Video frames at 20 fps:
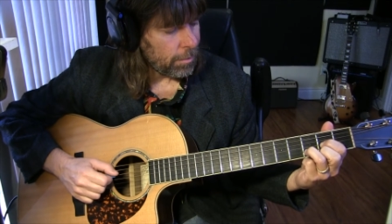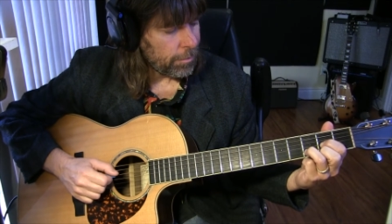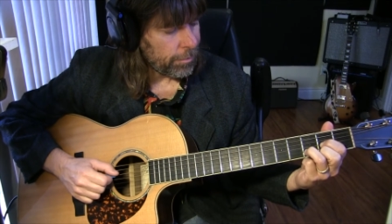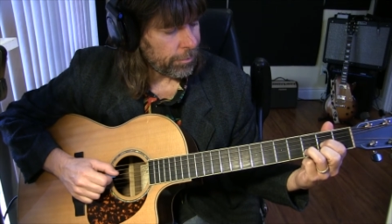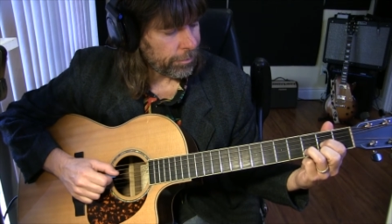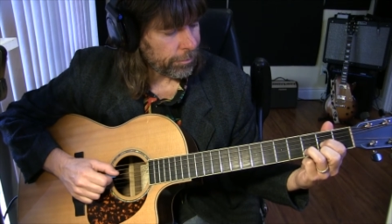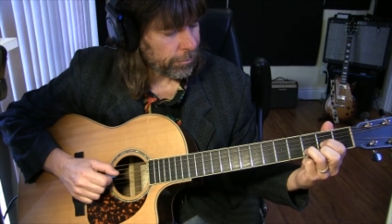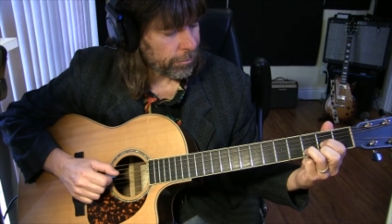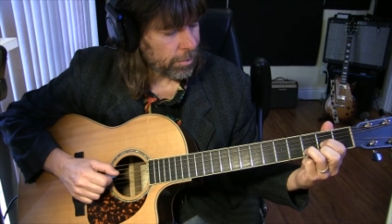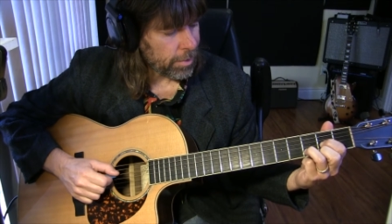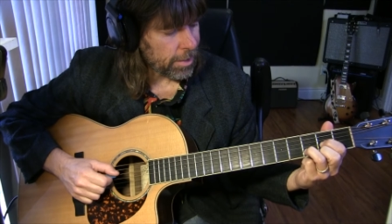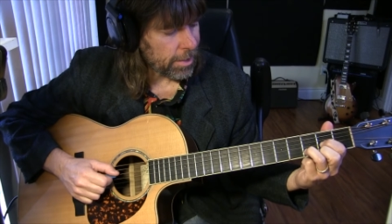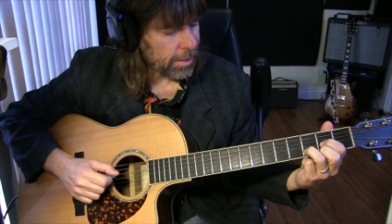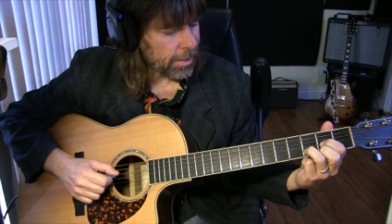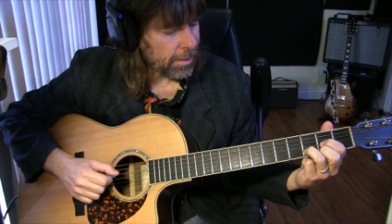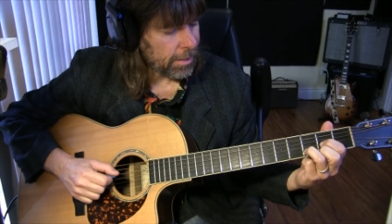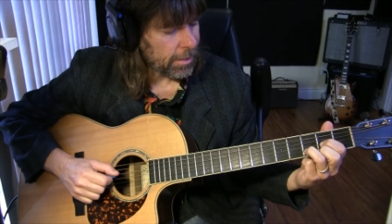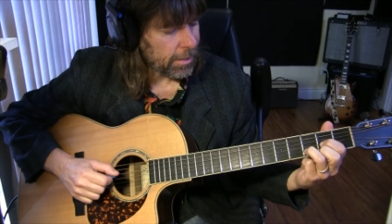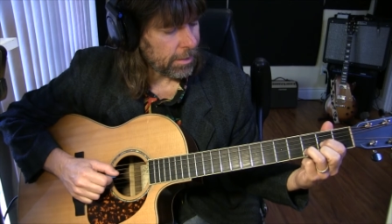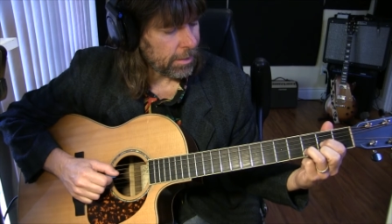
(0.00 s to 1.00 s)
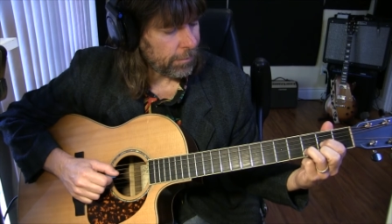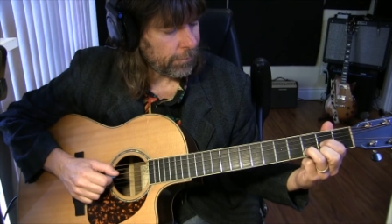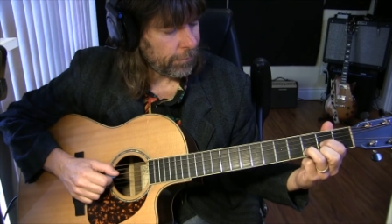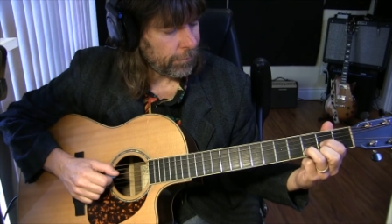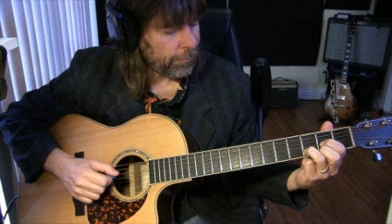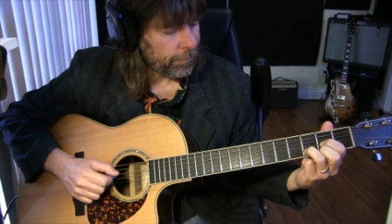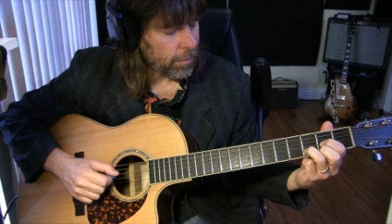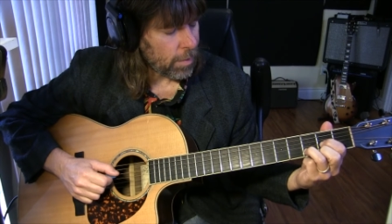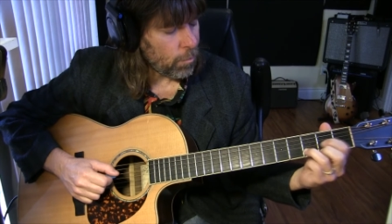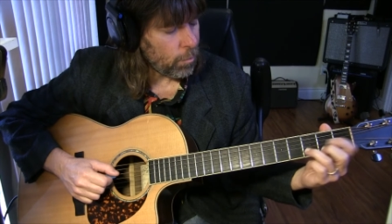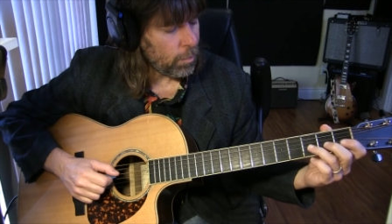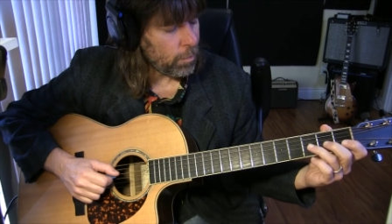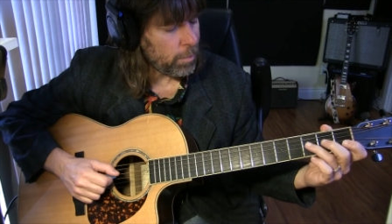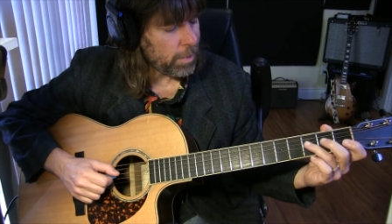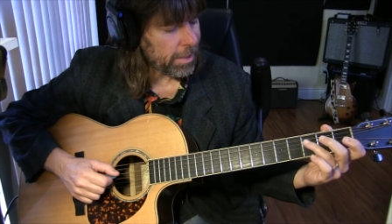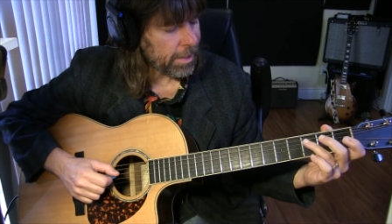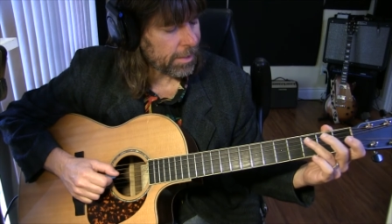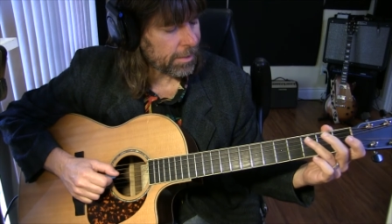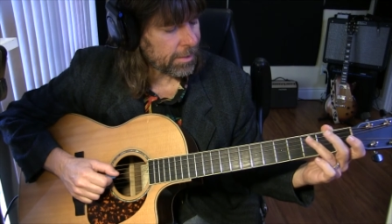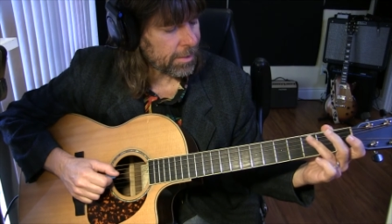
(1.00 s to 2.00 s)
3, and when
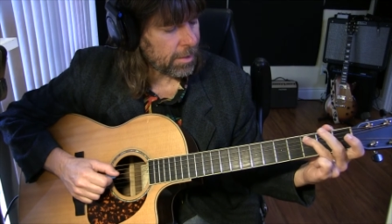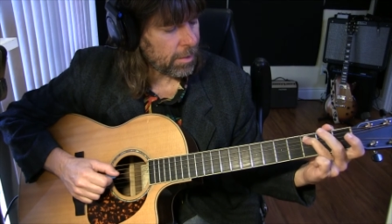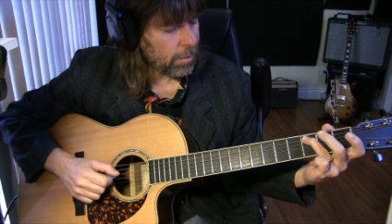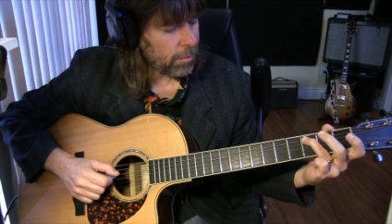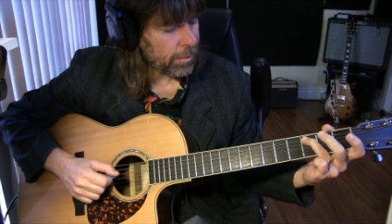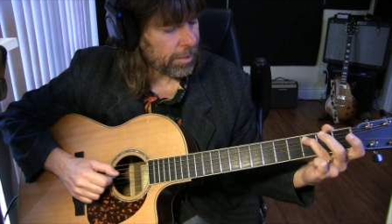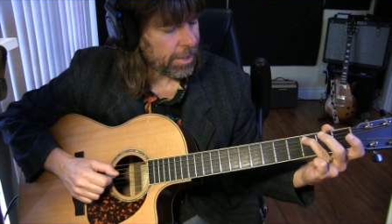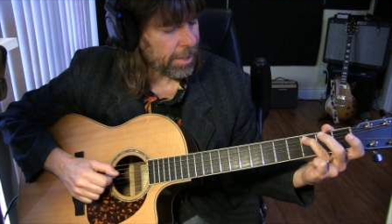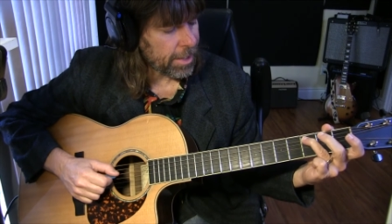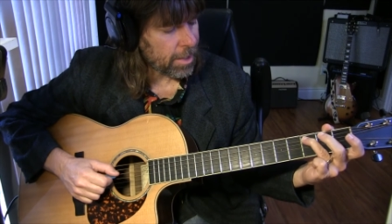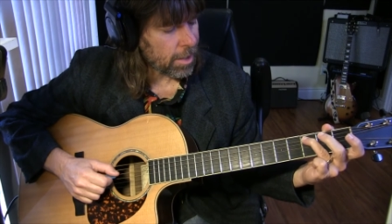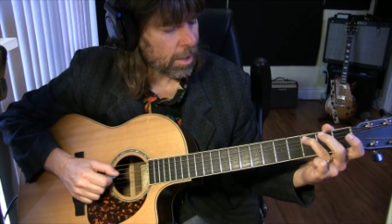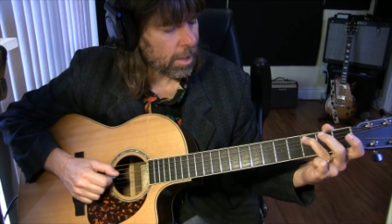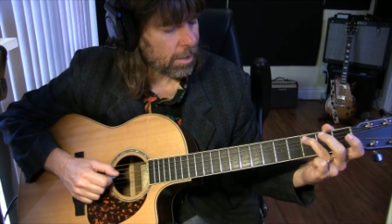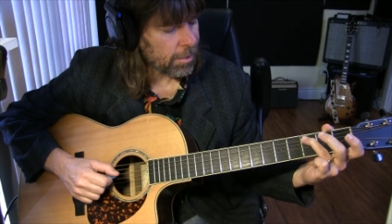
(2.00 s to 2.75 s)
we get to here,